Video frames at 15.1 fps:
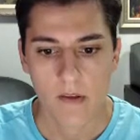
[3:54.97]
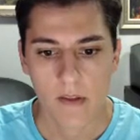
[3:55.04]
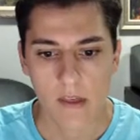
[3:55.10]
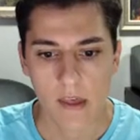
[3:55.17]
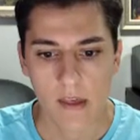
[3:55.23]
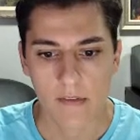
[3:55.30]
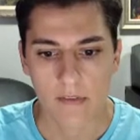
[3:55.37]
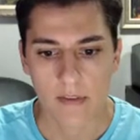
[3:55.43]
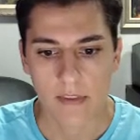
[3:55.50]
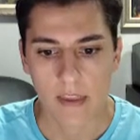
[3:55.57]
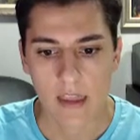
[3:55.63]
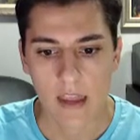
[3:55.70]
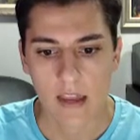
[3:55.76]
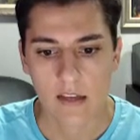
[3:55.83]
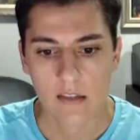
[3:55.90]
and the
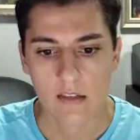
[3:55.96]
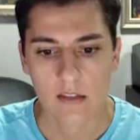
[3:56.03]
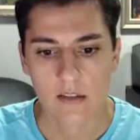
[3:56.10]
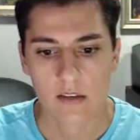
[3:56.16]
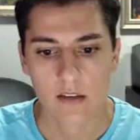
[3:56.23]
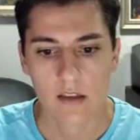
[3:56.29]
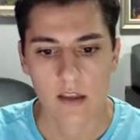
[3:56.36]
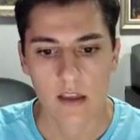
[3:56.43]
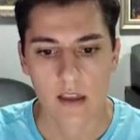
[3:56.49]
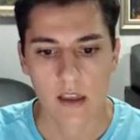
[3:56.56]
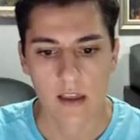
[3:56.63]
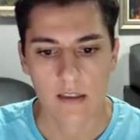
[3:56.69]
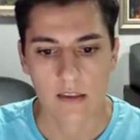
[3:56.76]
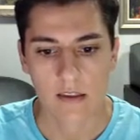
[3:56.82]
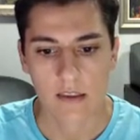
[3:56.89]
date
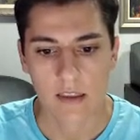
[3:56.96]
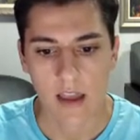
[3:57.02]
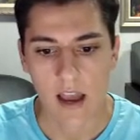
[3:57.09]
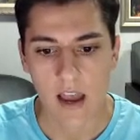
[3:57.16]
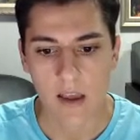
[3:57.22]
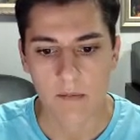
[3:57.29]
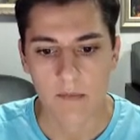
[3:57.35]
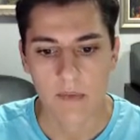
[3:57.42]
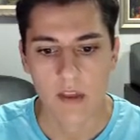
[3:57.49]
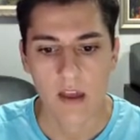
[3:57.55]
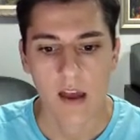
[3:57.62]
and the time